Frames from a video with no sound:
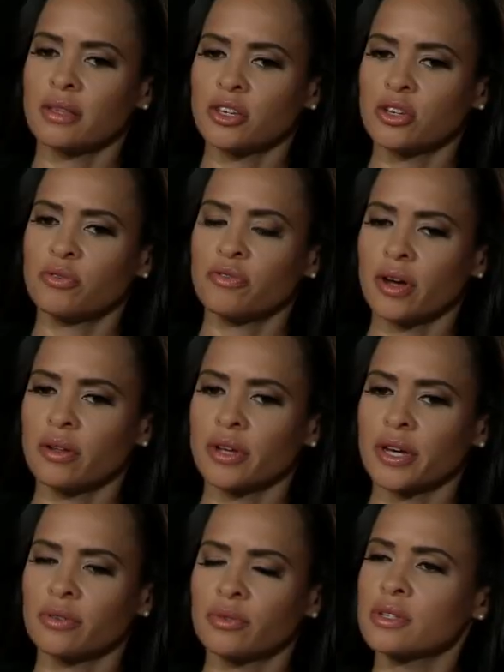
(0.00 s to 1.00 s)
that you felt
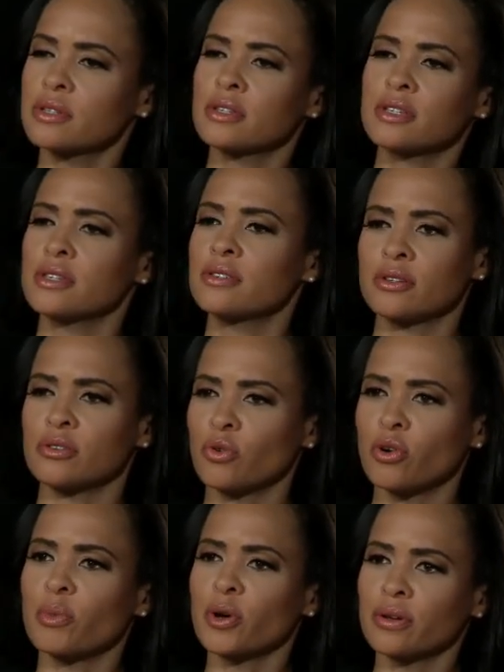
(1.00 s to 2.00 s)
like this, this isn't
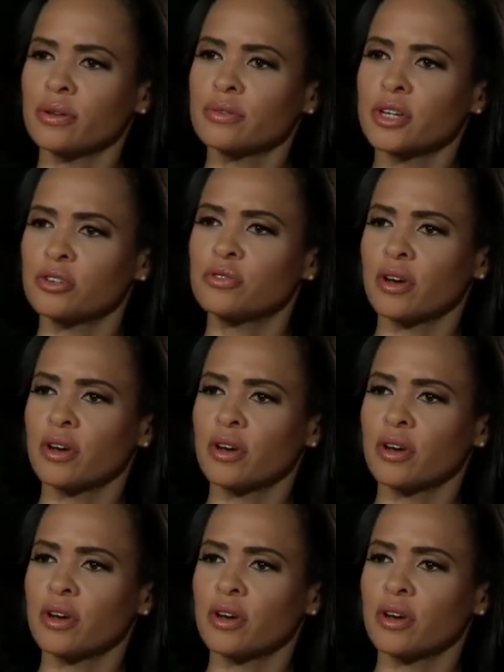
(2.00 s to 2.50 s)
normal, that you